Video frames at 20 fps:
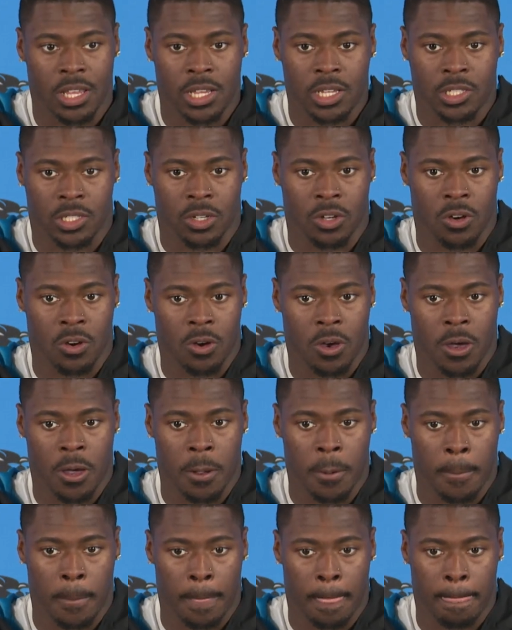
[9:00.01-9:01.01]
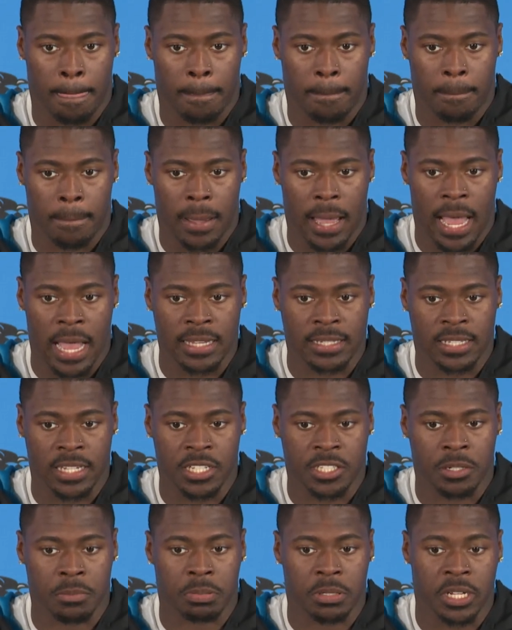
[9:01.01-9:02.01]
So um, I say
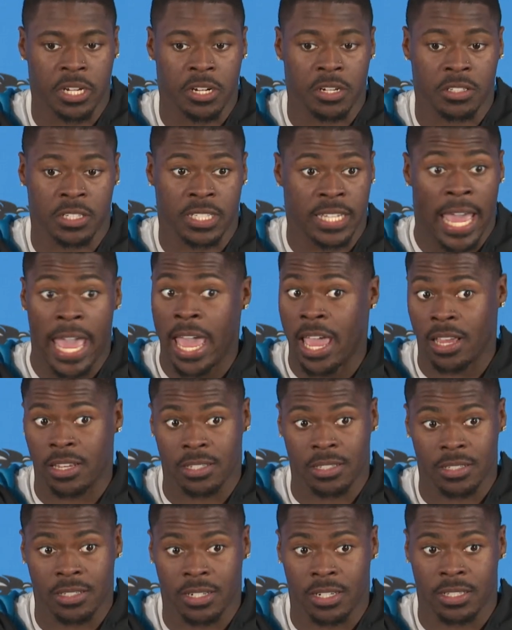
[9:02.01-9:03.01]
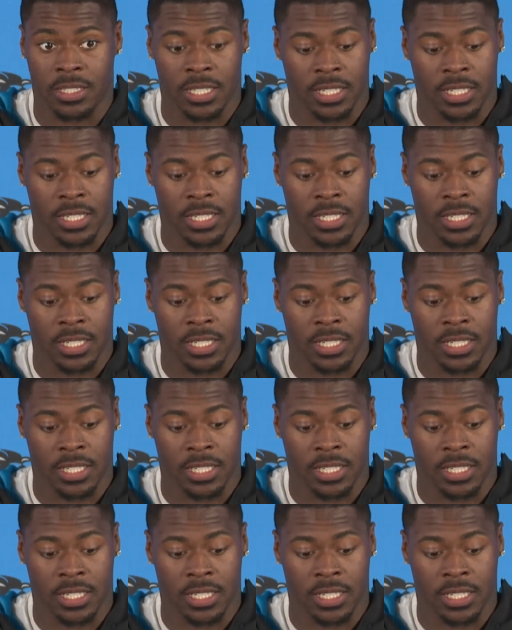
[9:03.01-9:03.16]
to players, just ask because